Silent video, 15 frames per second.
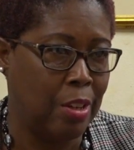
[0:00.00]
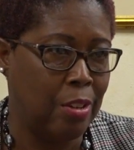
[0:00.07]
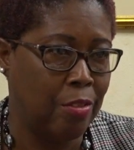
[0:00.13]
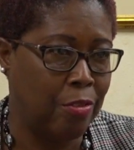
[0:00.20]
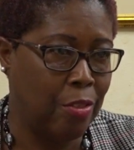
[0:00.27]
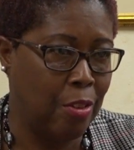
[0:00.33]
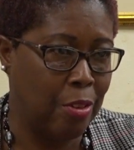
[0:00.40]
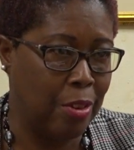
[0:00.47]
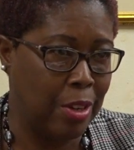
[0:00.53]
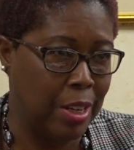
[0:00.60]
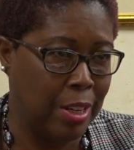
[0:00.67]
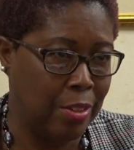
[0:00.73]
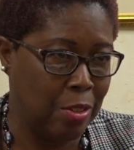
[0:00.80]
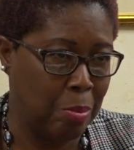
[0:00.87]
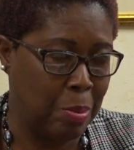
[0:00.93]
for
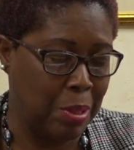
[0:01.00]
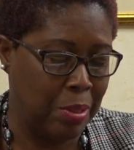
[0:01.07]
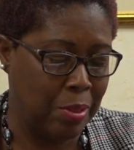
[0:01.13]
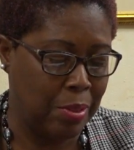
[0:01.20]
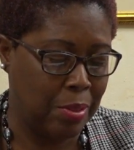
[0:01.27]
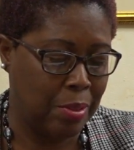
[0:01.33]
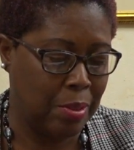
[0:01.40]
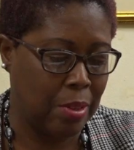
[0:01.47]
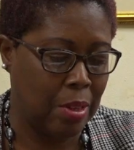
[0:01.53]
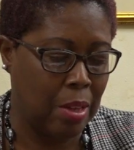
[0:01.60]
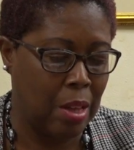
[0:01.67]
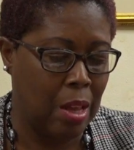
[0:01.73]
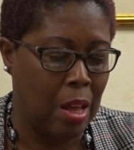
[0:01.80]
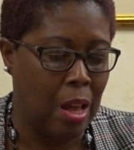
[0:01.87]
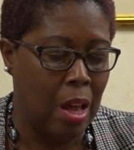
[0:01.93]
exhibits.
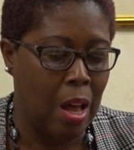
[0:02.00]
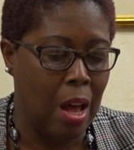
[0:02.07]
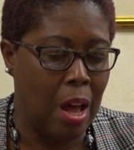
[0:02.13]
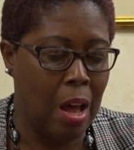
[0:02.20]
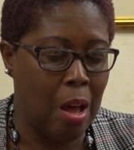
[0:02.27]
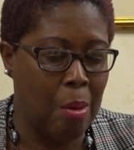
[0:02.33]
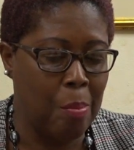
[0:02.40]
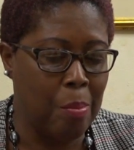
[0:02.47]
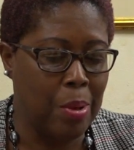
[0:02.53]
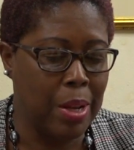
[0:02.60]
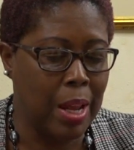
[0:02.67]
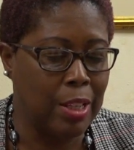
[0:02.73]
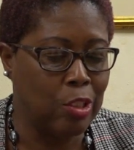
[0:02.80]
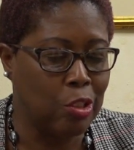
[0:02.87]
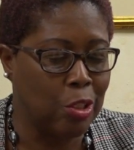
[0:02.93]
But
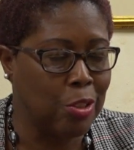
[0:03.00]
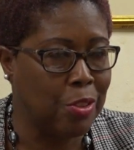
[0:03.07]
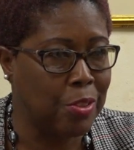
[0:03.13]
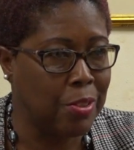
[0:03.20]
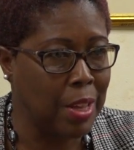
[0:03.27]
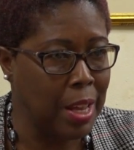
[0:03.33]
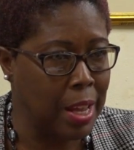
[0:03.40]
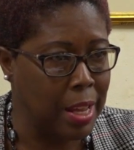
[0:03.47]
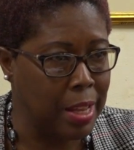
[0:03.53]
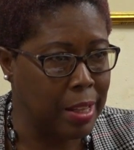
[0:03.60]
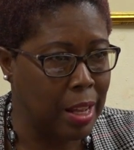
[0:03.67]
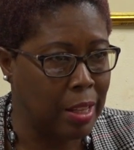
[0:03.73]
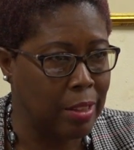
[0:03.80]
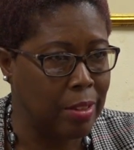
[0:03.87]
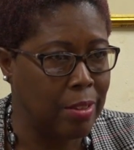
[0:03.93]
I should say
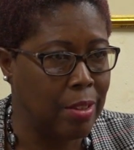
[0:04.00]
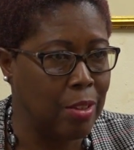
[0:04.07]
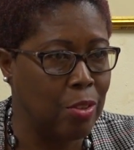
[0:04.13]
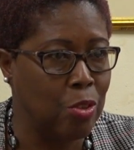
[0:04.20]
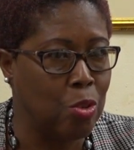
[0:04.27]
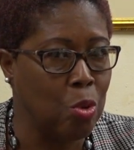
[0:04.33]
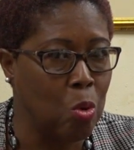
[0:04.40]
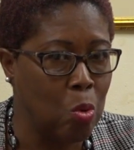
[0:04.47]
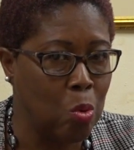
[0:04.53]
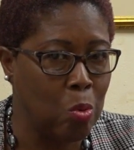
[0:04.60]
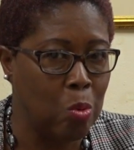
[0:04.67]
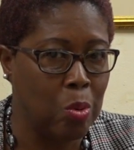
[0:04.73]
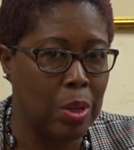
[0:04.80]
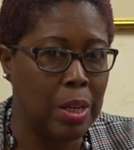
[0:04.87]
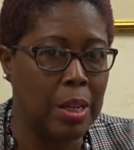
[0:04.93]
that the
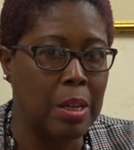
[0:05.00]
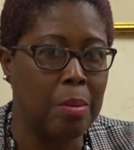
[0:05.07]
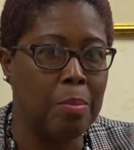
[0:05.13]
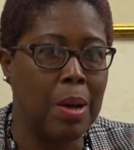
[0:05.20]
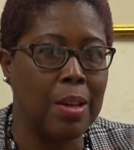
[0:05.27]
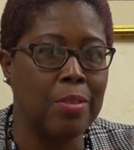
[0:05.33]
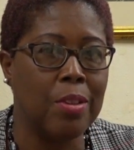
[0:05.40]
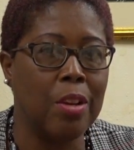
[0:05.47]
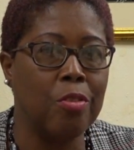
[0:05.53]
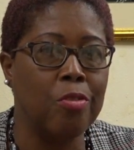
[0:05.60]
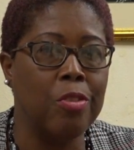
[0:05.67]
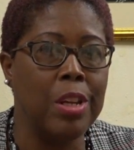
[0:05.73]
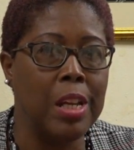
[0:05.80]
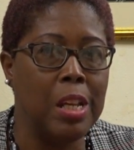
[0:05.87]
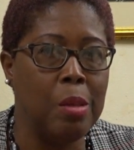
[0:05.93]
zoo has
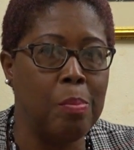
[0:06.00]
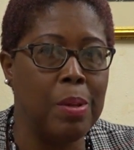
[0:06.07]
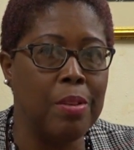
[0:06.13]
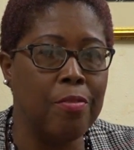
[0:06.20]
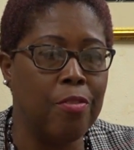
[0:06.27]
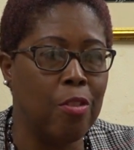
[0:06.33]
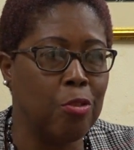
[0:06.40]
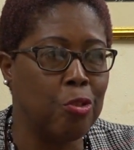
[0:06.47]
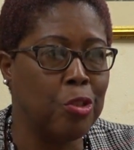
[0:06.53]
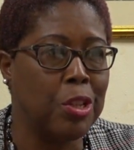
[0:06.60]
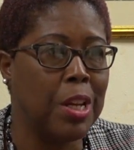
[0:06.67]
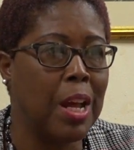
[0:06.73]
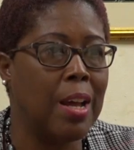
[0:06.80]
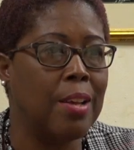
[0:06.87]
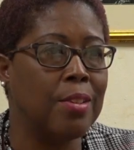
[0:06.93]
not really been
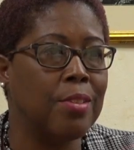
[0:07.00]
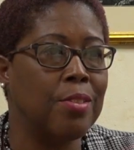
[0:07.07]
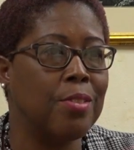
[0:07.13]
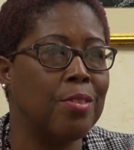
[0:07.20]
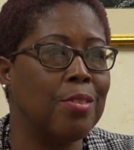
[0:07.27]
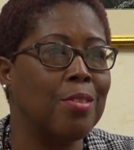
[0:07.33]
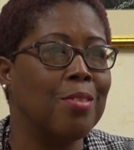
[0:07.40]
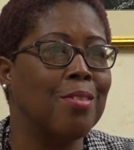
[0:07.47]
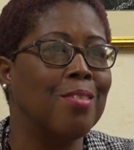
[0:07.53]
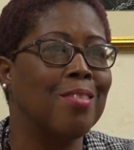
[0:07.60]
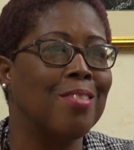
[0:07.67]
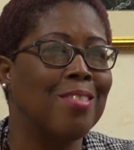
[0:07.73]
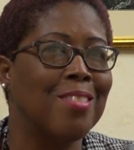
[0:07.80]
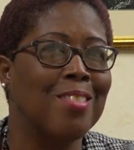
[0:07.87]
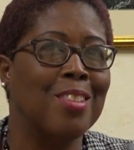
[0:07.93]
functioning as
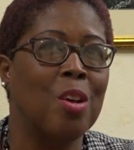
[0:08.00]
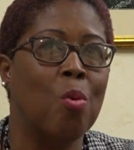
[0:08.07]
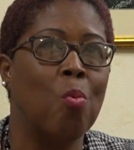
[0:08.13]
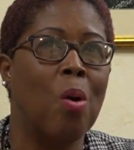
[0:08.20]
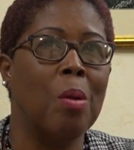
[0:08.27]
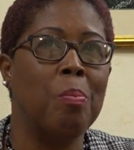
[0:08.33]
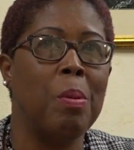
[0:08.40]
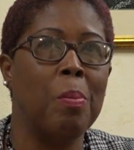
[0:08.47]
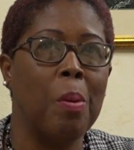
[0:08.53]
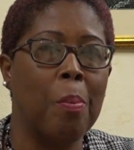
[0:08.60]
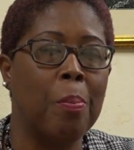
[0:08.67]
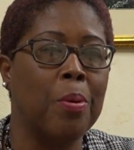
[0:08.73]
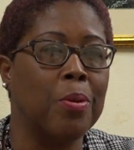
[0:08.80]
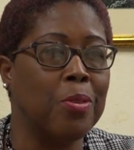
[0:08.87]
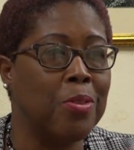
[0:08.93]
what people
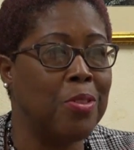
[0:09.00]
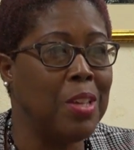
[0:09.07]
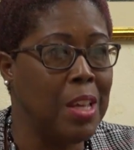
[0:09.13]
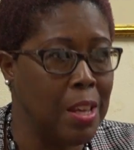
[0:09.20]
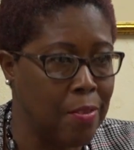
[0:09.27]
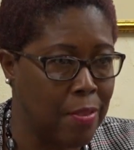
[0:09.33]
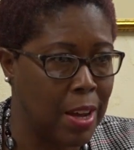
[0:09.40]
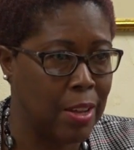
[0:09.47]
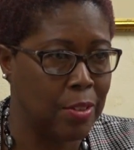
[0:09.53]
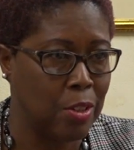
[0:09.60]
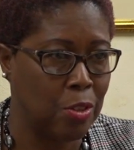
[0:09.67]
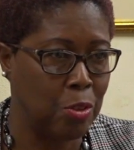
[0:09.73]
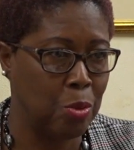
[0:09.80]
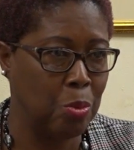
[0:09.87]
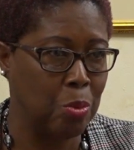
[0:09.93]
perceive as
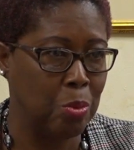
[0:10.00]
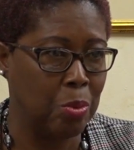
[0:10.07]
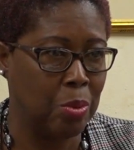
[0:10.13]
a zoo.